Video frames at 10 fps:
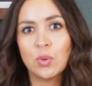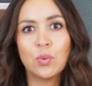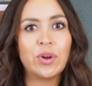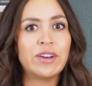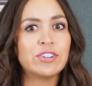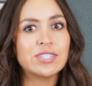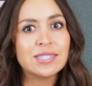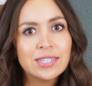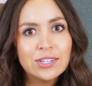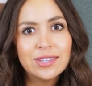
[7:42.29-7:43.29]
whatever
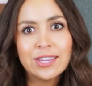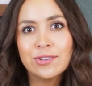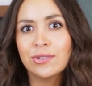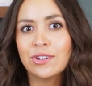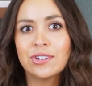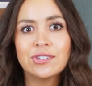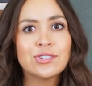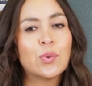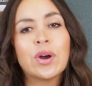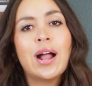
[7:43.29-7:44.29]
skill that you learned,
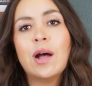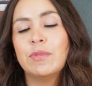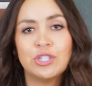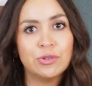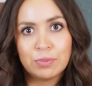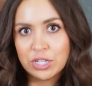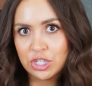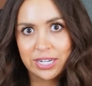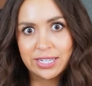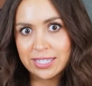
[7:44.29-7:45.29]
or how much you
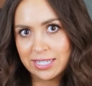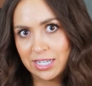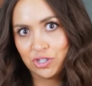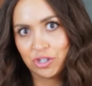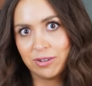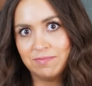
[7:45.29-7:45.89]
appreciated the teacher.